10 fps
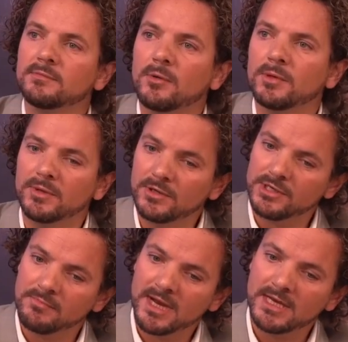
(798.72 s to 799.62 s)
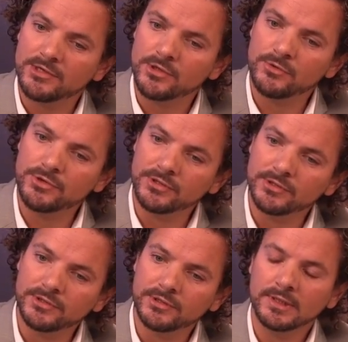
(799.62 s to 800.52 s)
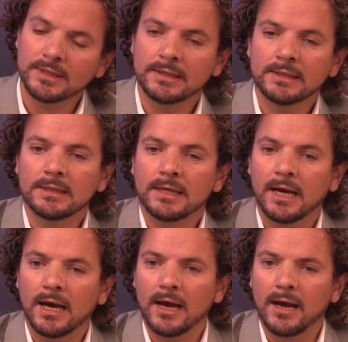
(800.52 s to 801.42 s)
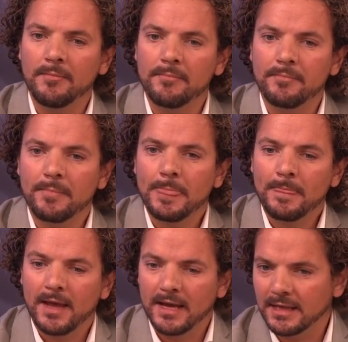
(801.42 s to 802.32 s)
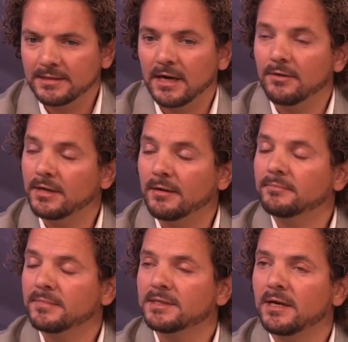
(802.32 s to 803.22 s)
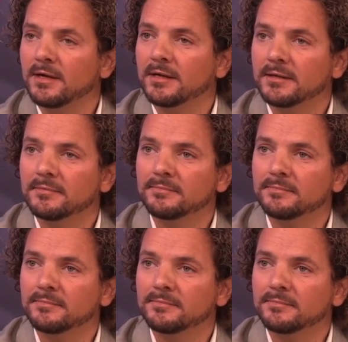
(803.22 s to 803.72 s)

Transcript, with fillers: moment, because there are many solutions, um, and that's how, yeah, that's how they... Yeah.